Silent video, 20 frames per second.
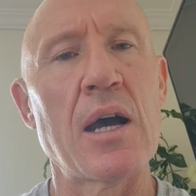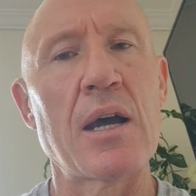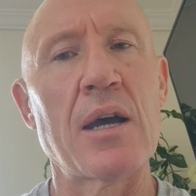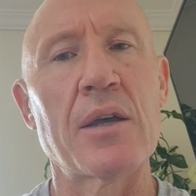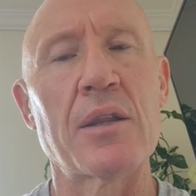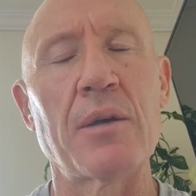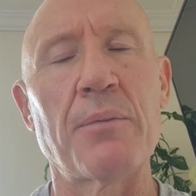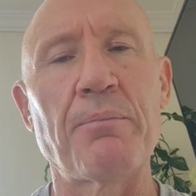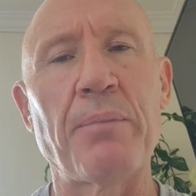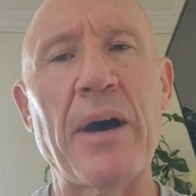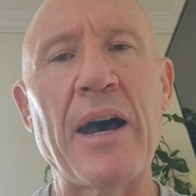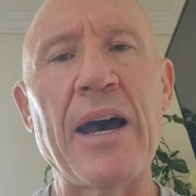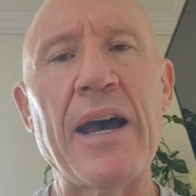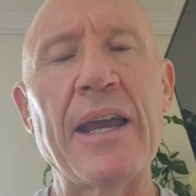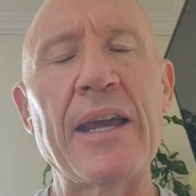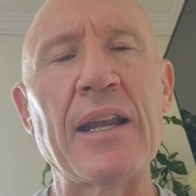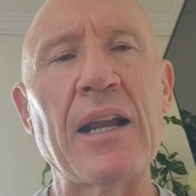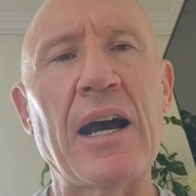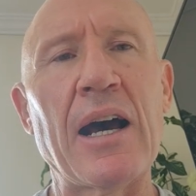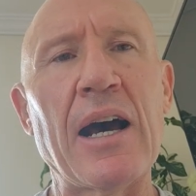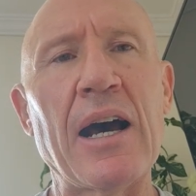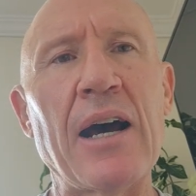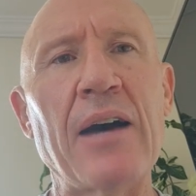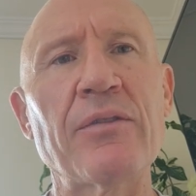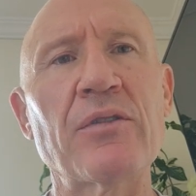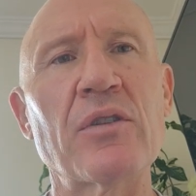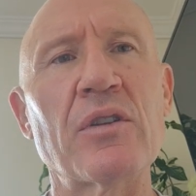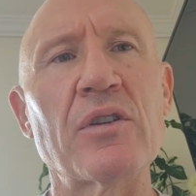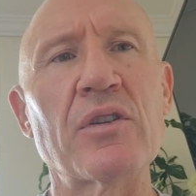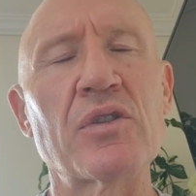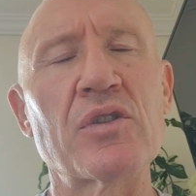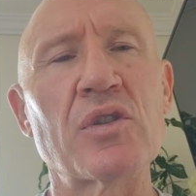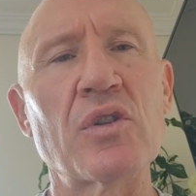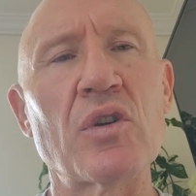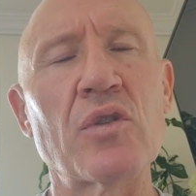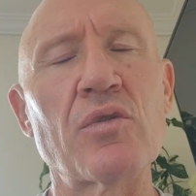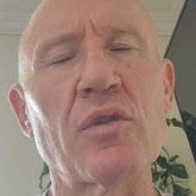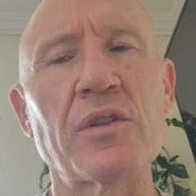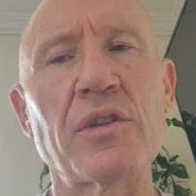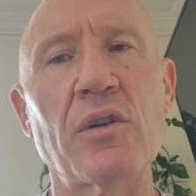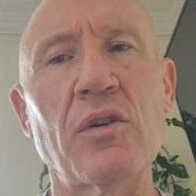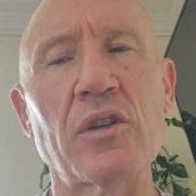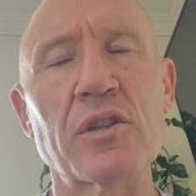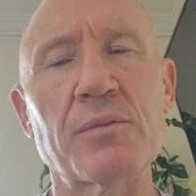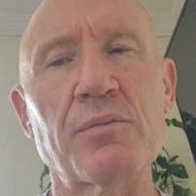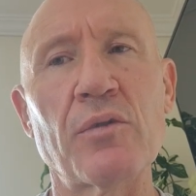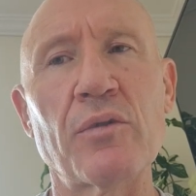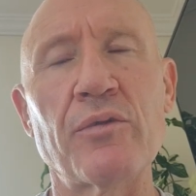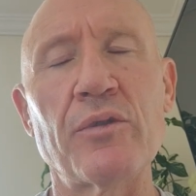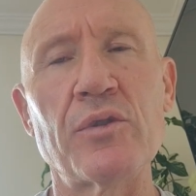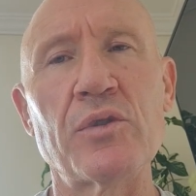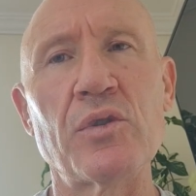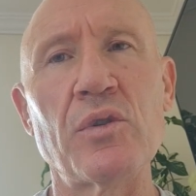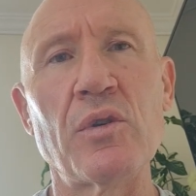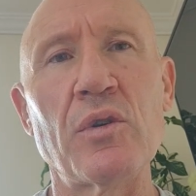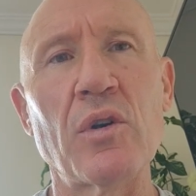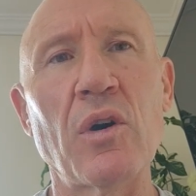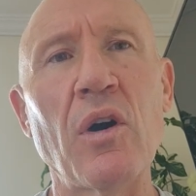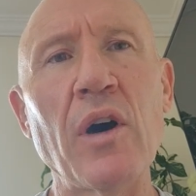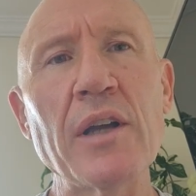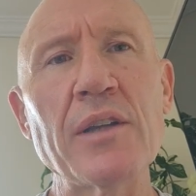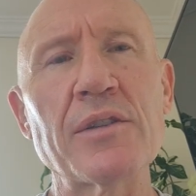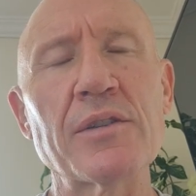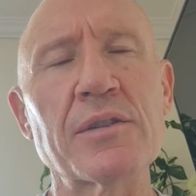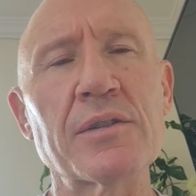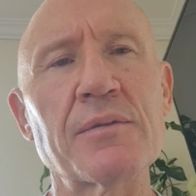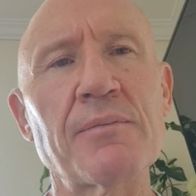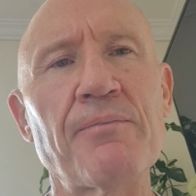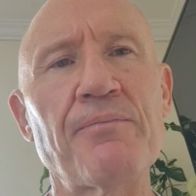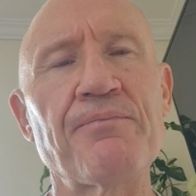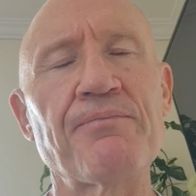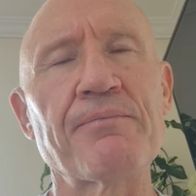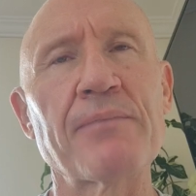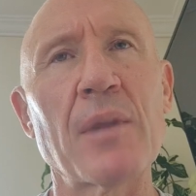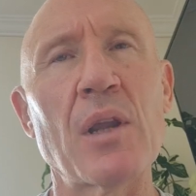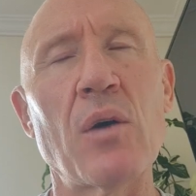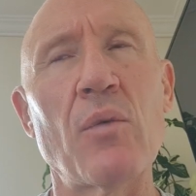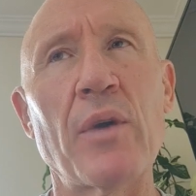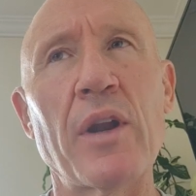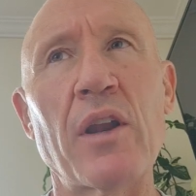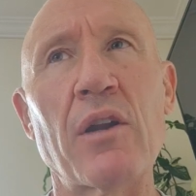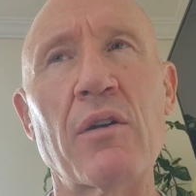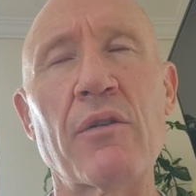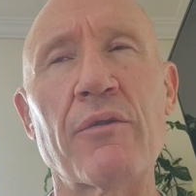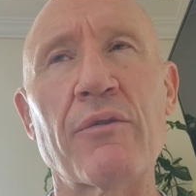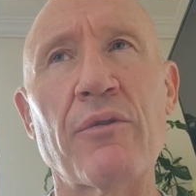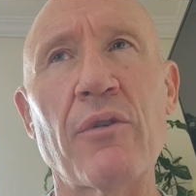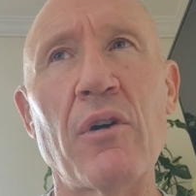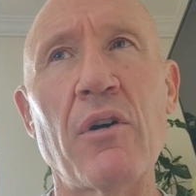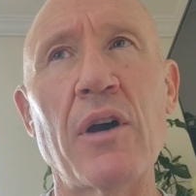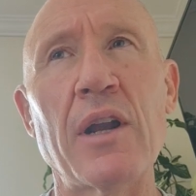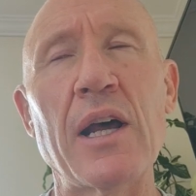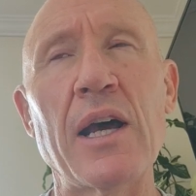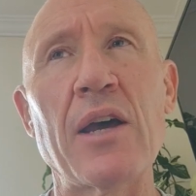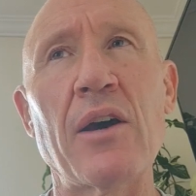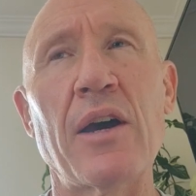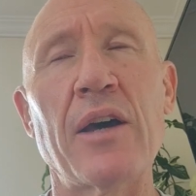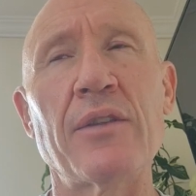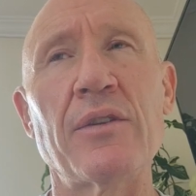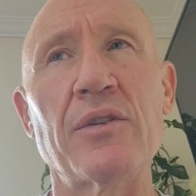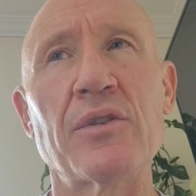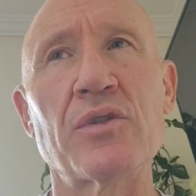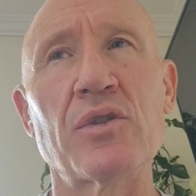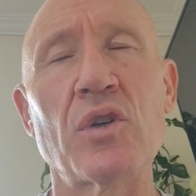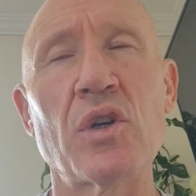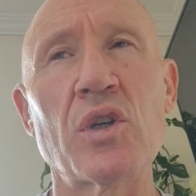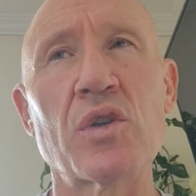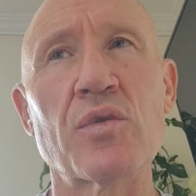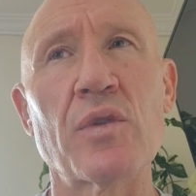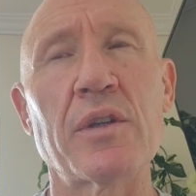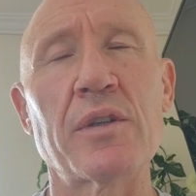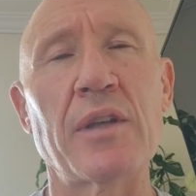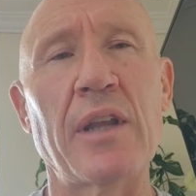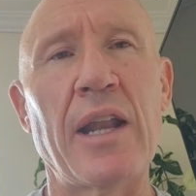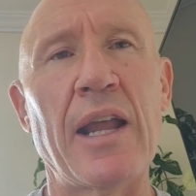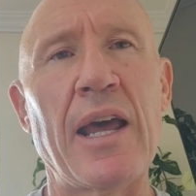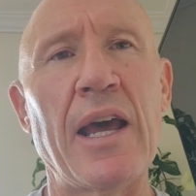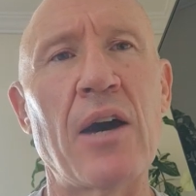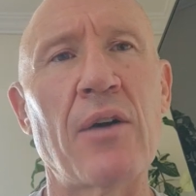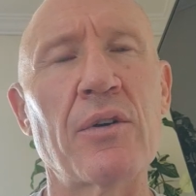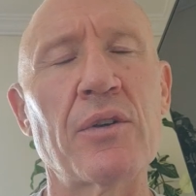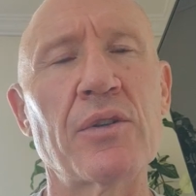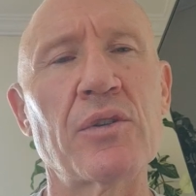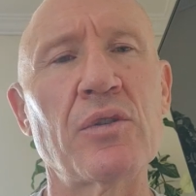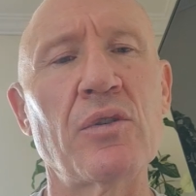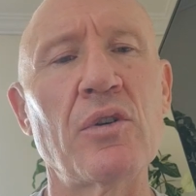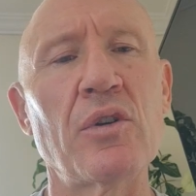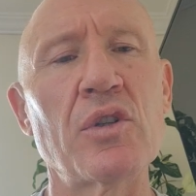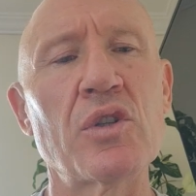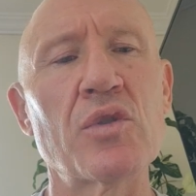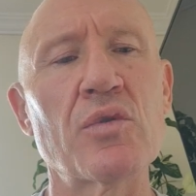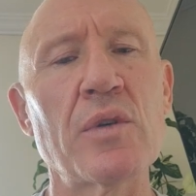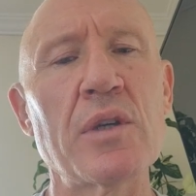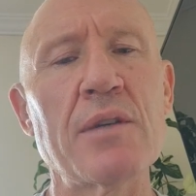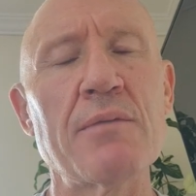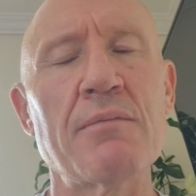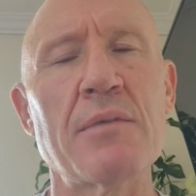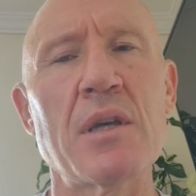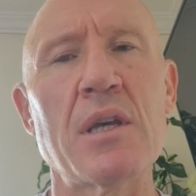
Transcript: The pain after the surgery, I was in hospital for 2 nights. I went in on a Friday. I had the surgery. It's an hour surgery.